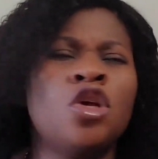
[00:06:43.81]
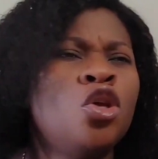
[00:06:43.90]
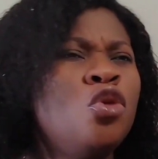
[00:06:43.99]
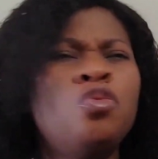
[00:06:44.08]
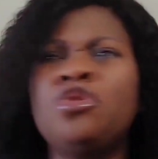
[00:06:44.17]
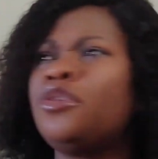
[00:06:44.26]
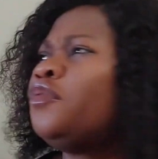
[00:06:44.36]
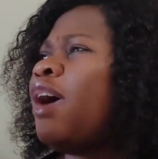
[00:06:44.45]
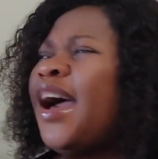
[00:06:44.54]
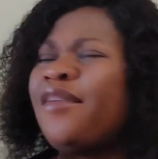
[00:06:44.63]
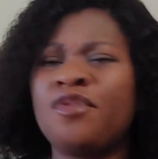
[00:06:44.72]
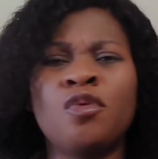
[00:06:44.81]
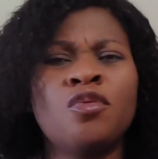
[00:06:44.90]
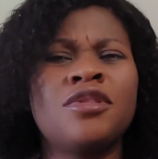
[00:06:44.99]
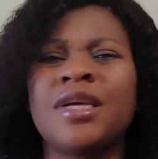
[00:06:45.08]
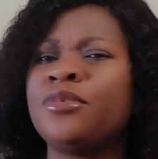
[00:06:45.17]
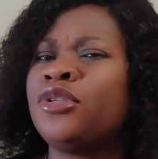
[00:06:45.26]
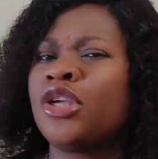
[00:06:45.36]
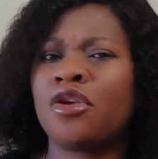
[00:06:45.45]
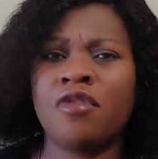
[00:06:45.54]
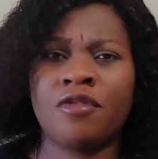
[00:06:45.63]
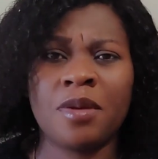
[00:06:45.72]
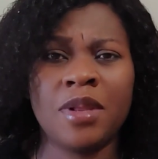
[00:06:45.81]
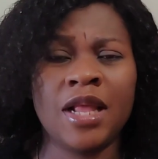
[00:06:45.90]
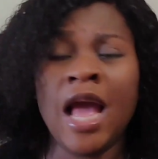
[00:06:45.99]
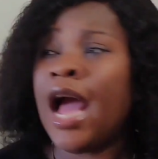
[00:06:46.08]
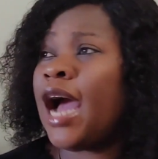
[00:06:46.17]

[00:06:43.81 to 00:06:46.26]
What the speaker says: You won't even have your own time to take care of a family.